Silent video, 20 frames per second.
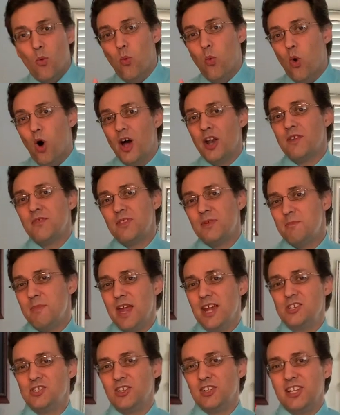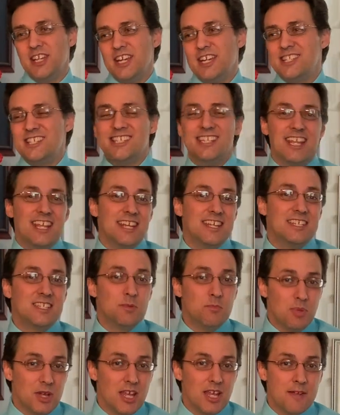one of the major leads needed
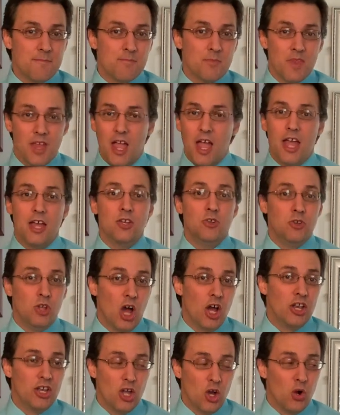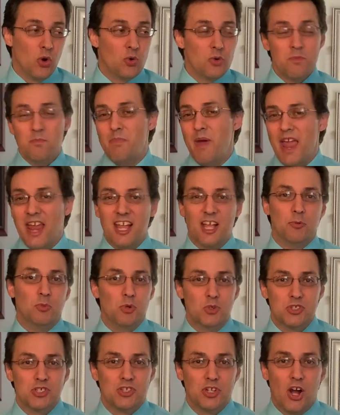to be an, a known
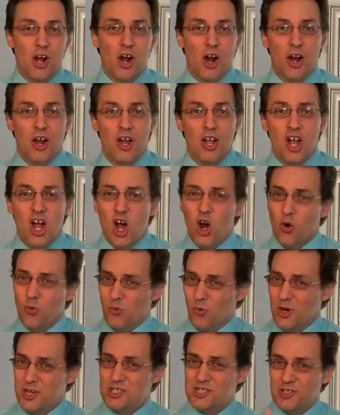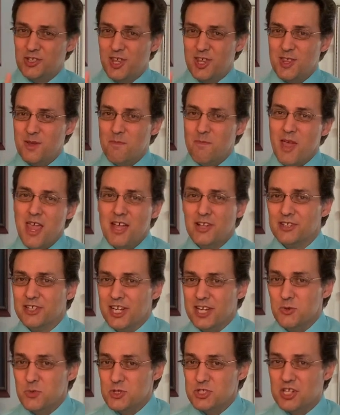bankable star. Originally, the male
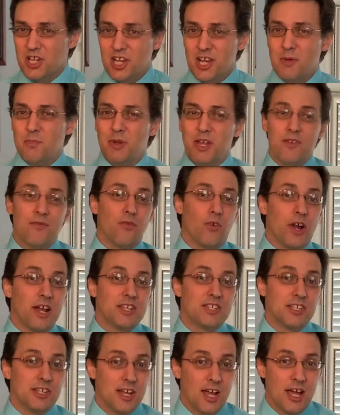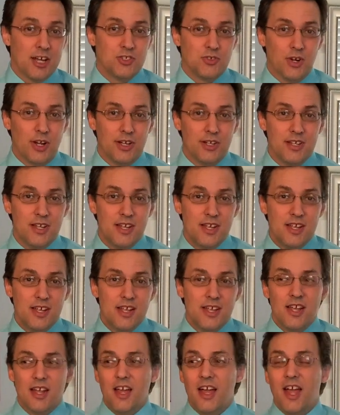lead was going to be Frank Sinatra.
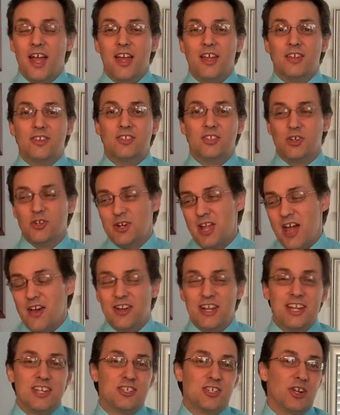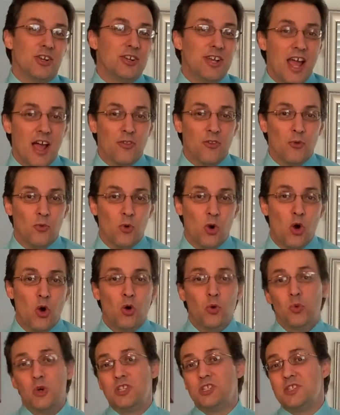Turned out he turned down the
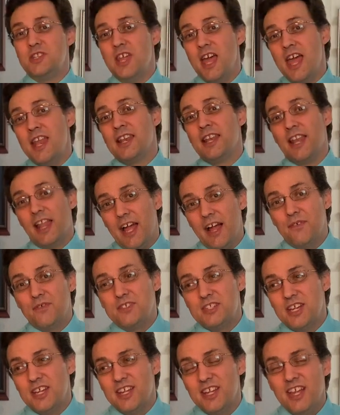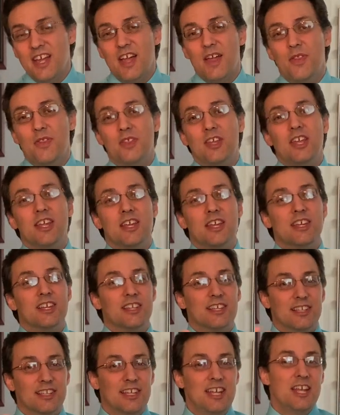role, which then left the
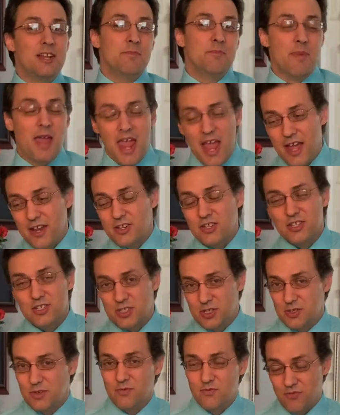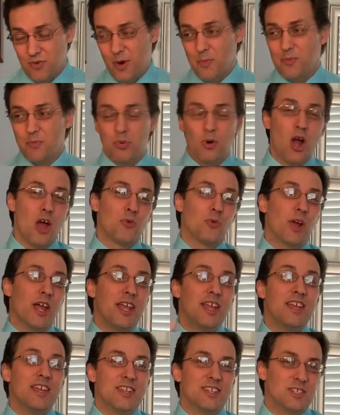lead man to, from
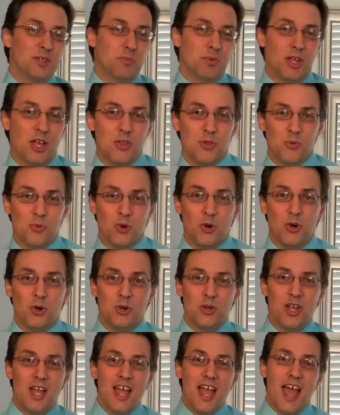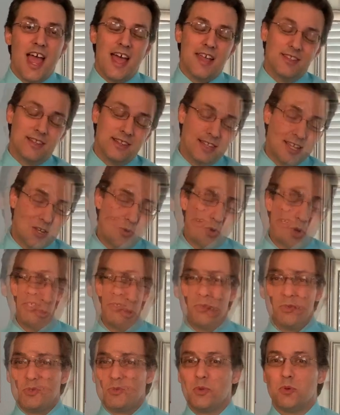Broadway to play the role, and the lead
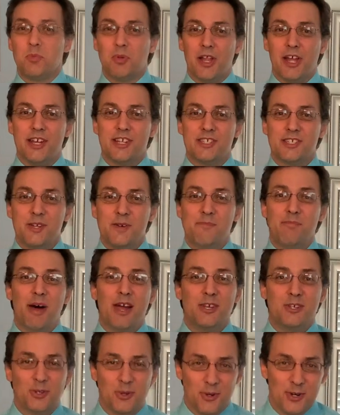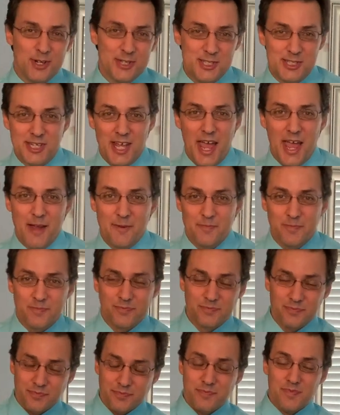woman was replaced by Doris Day.
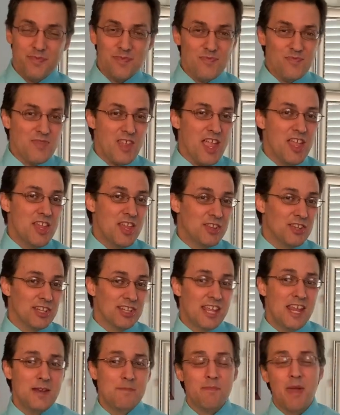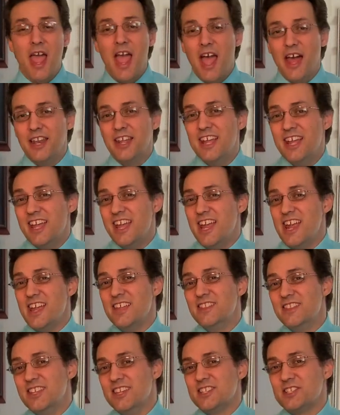Now, the lead man
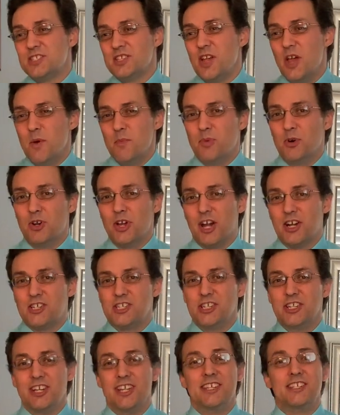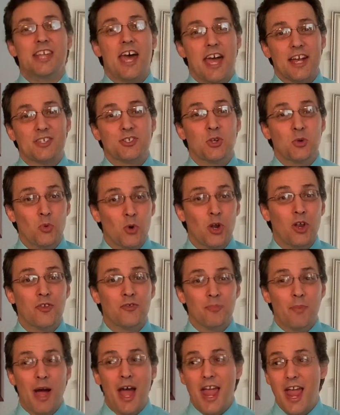in this production is actually one
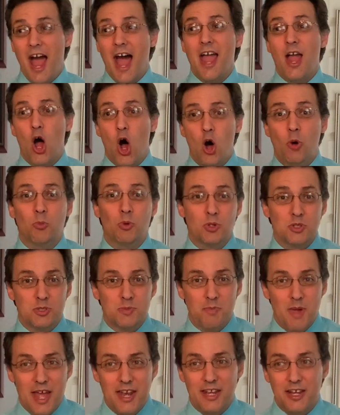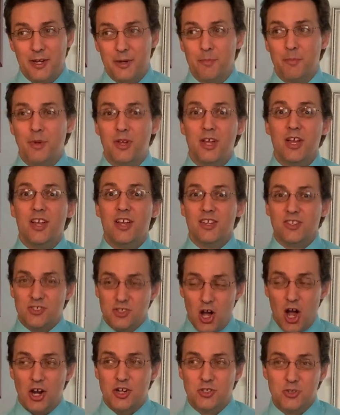of my I almost met him,
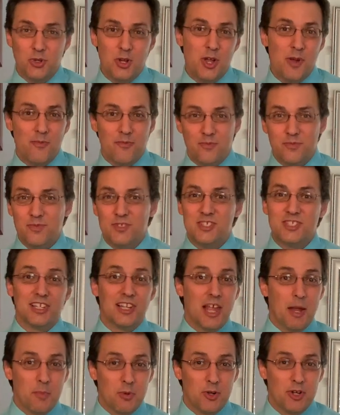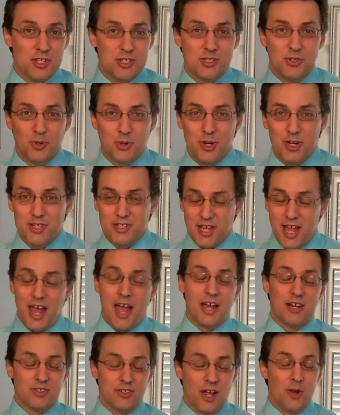talked to him celebrity stories.
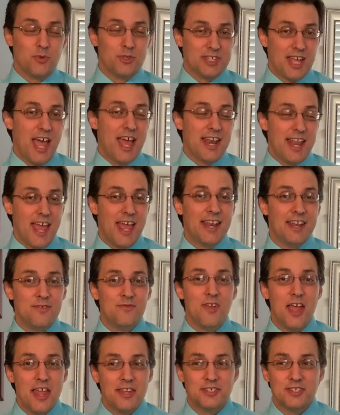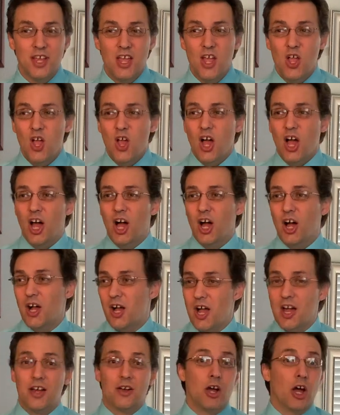I, I was at an event
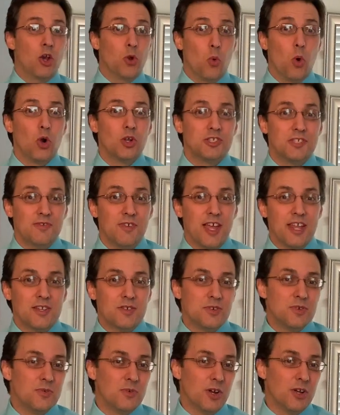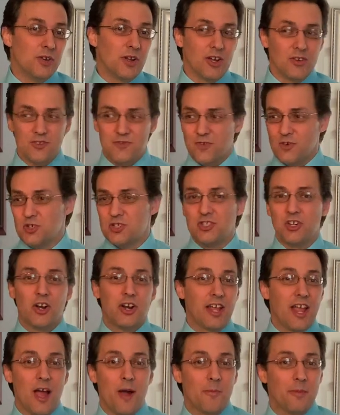uh, an awards event when I was first
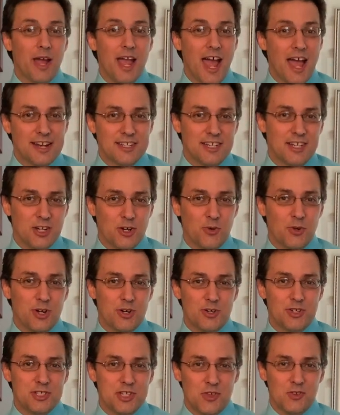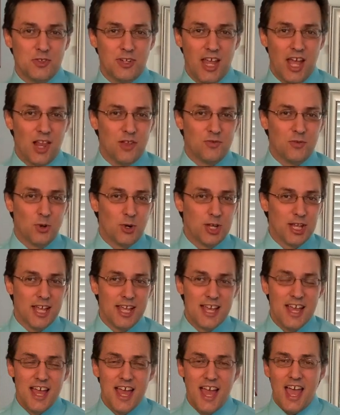starting out my acting career in Southern California.
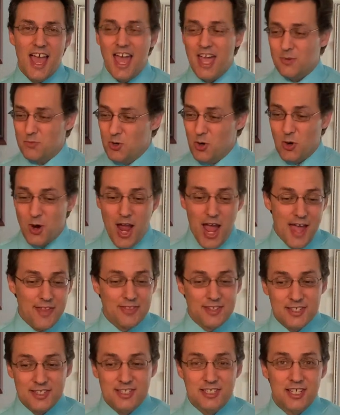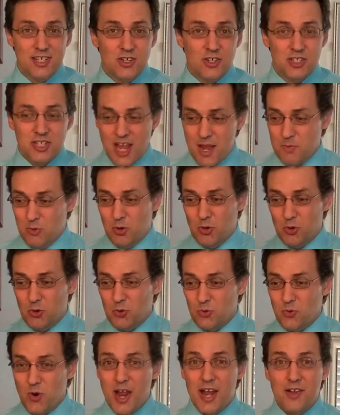And we were at the dinner
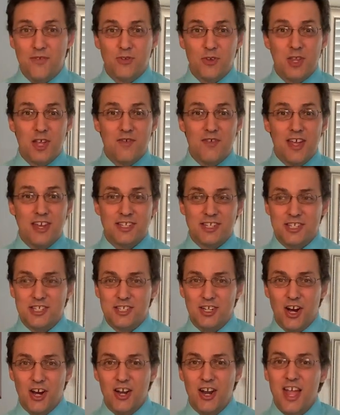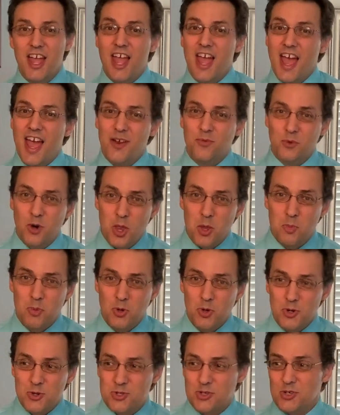table ready for the event to start. And one of the
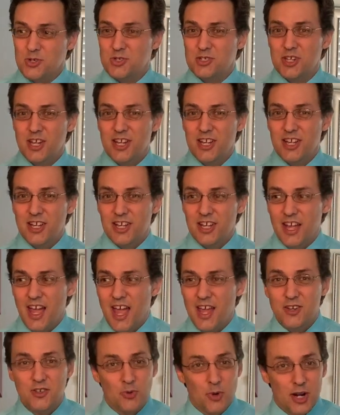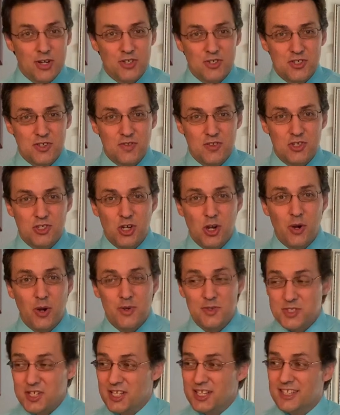producers and directors of the show I
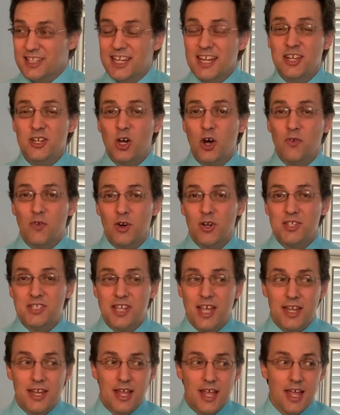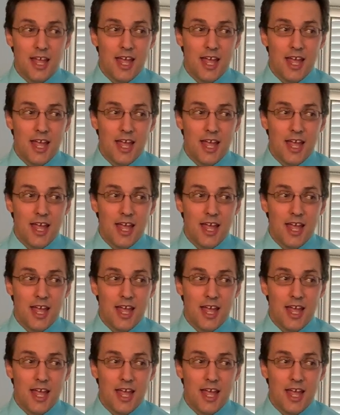was in leaned over and said,